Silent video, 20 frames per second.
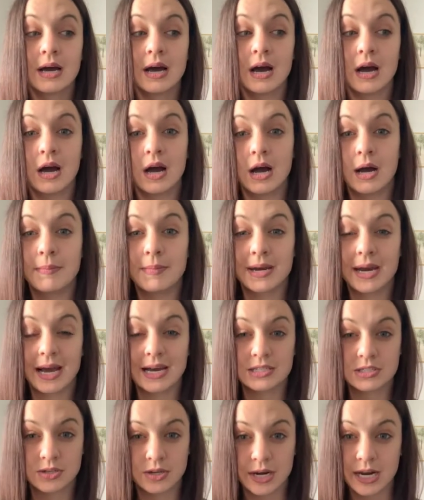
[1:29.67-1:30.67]
and
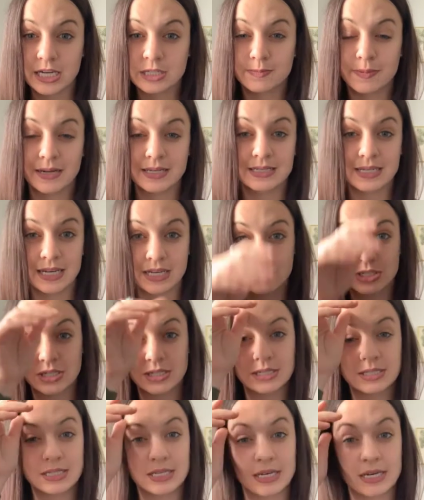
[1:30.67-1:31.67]
has good
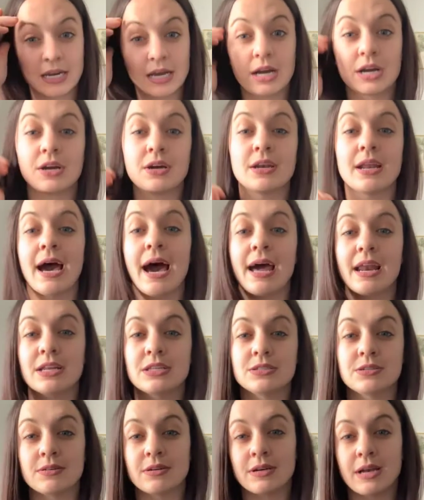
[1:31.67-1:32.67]
expectations and a good
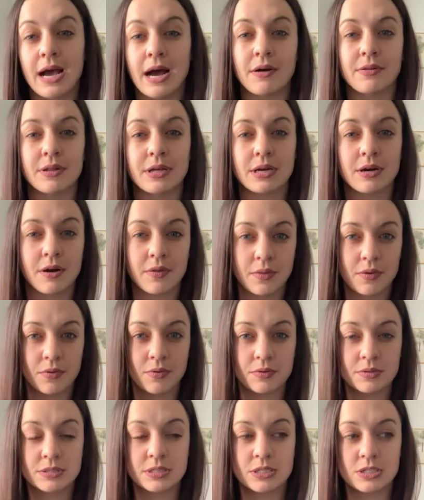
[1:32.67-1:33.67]
attitude and outlook on the
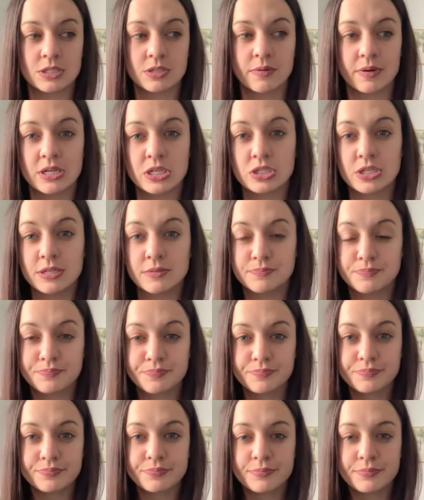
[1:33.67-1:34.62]
whole situation.